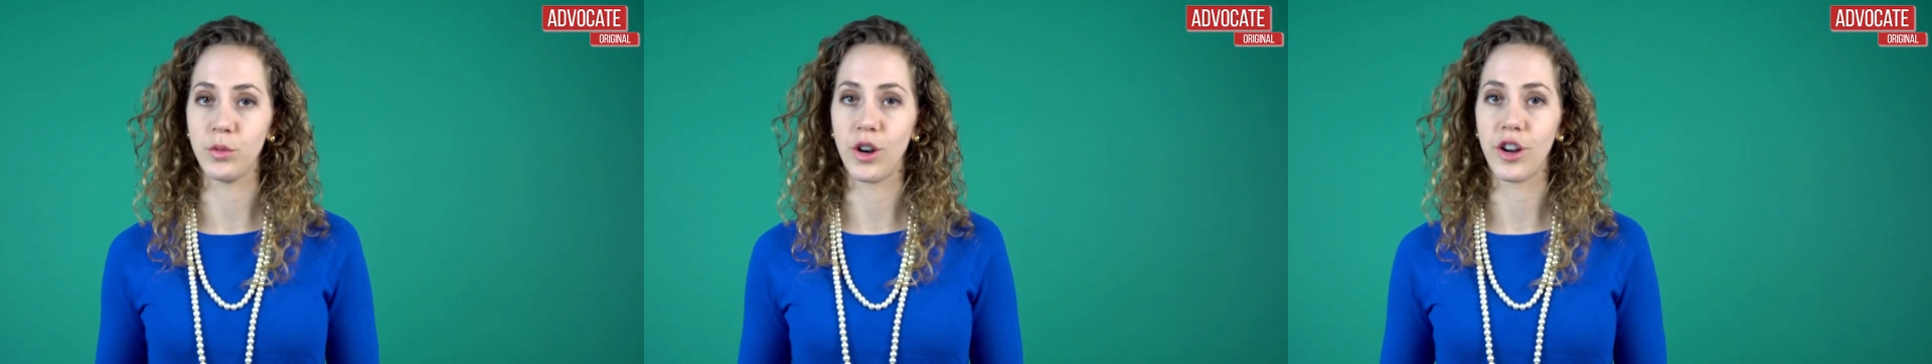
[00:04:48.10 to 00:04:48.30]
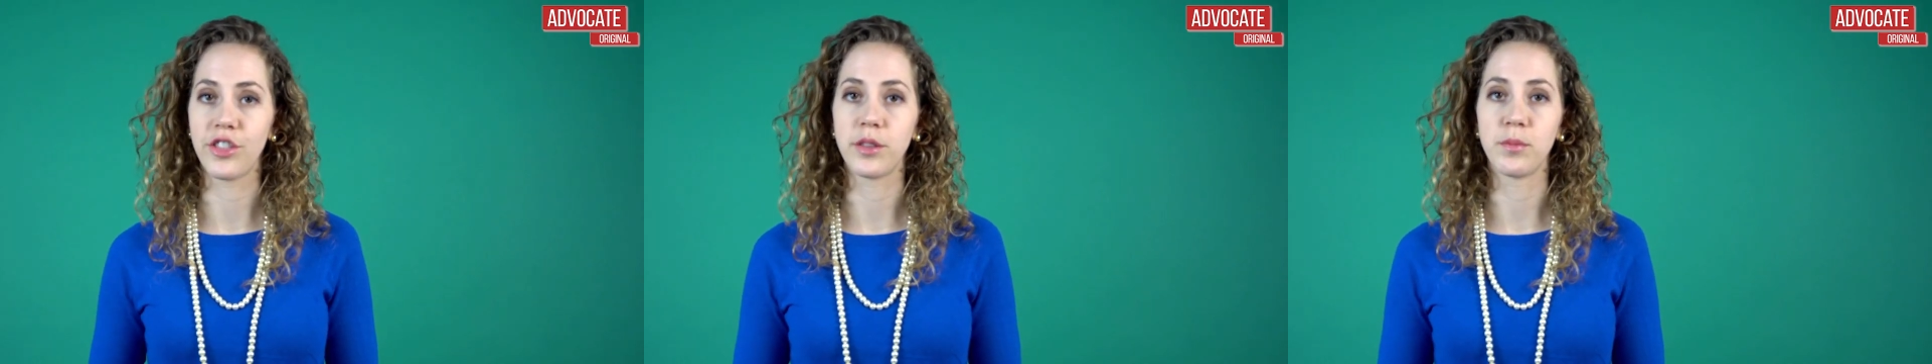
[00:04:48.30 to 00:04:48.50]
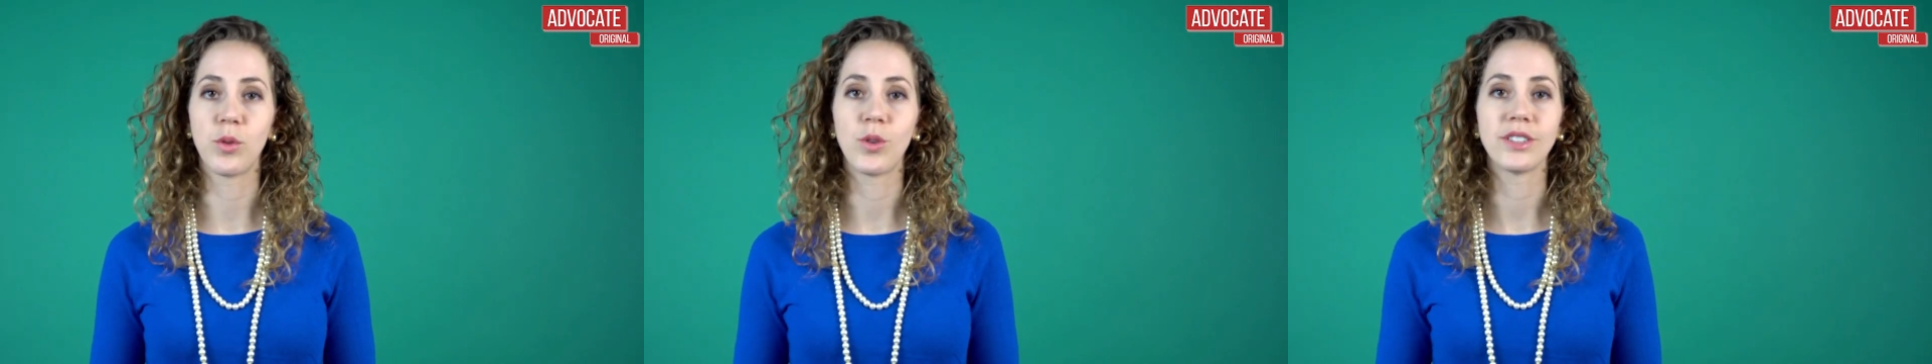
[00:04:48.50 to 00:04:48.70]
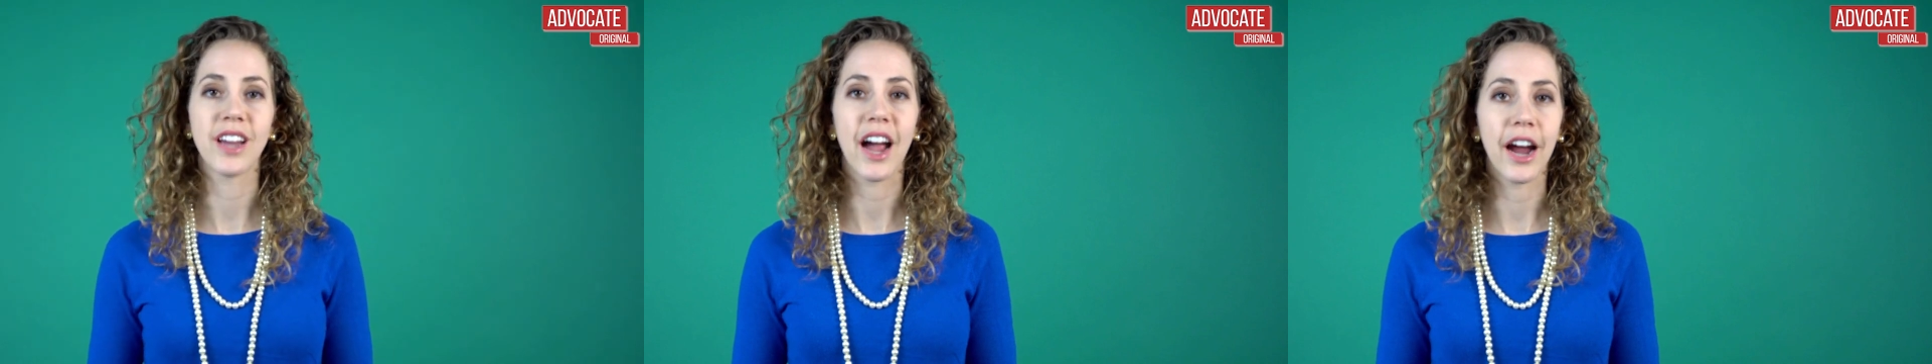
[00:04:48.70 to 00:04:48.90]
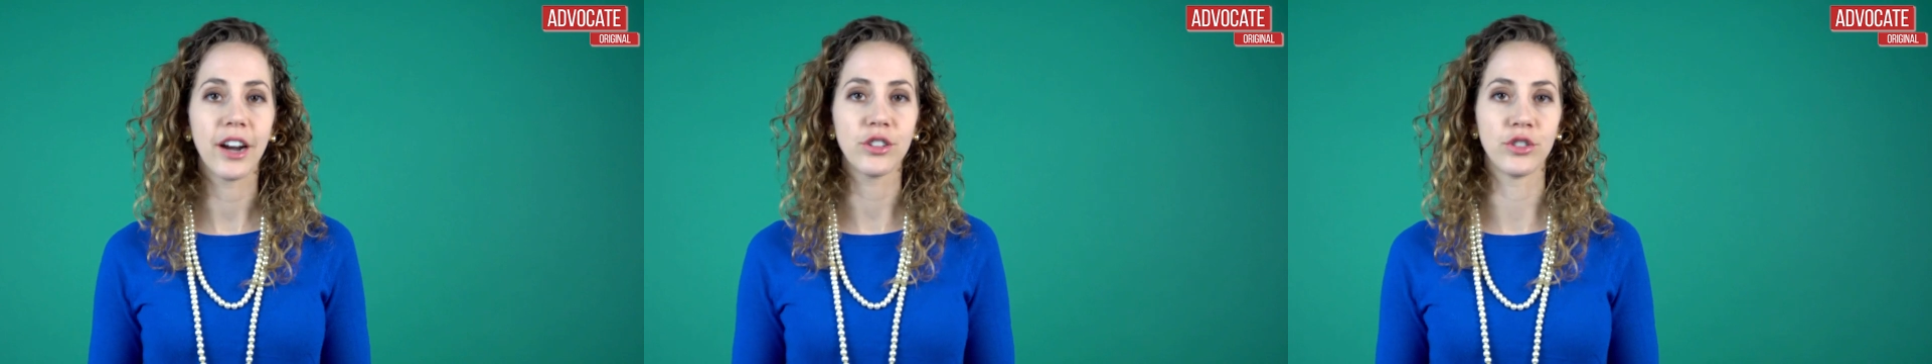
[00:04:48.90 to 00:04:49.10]
you are, the more
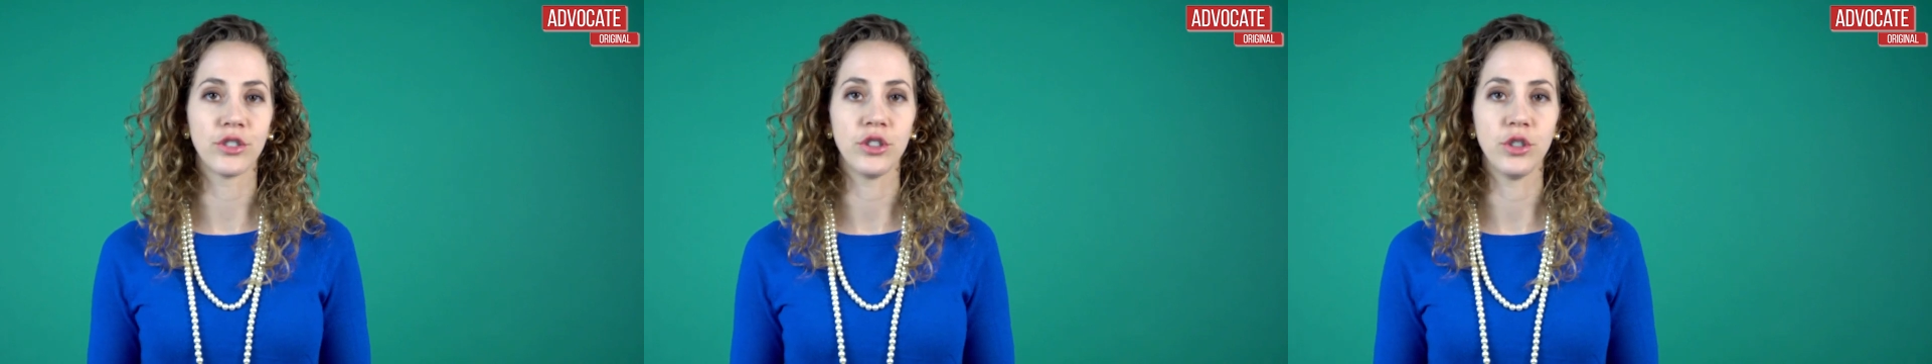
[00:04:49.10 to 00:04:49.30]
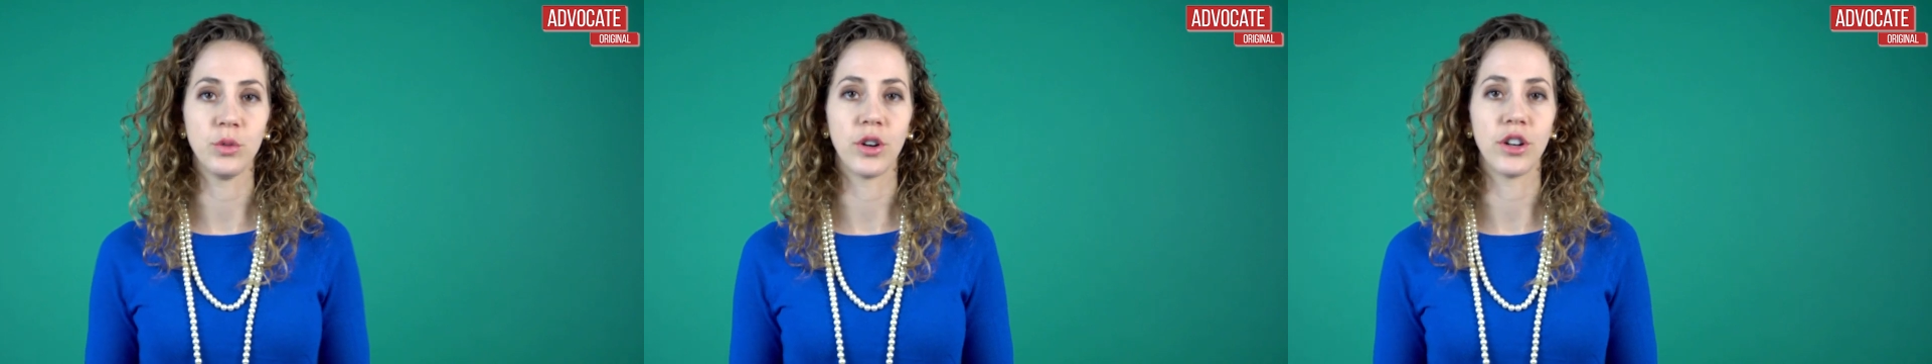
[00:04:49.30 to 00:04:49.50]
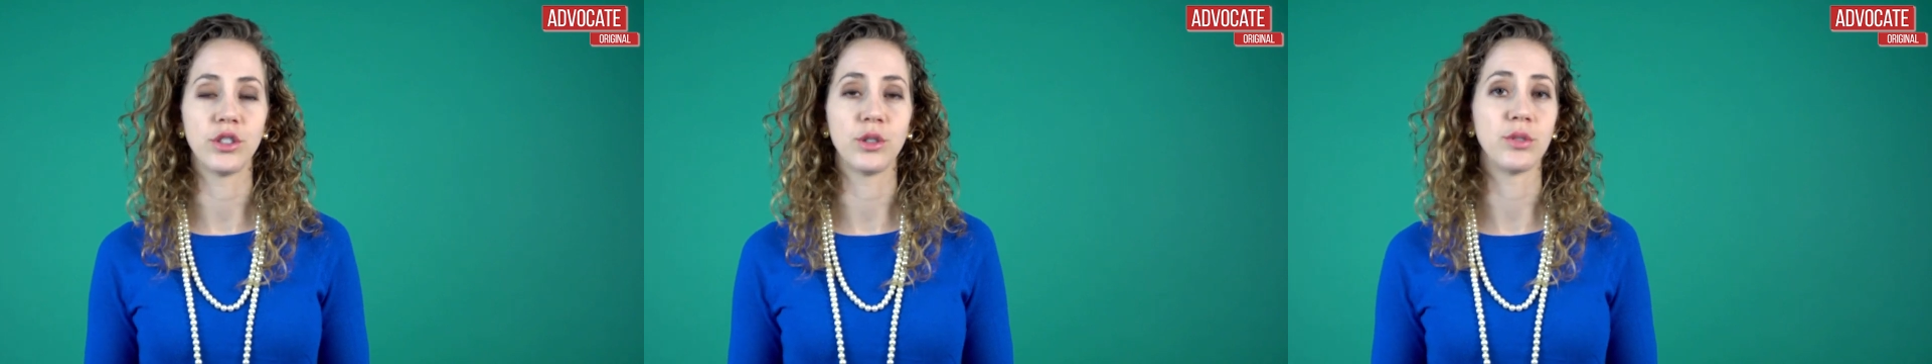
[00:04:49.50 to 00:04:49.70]
entitled you are to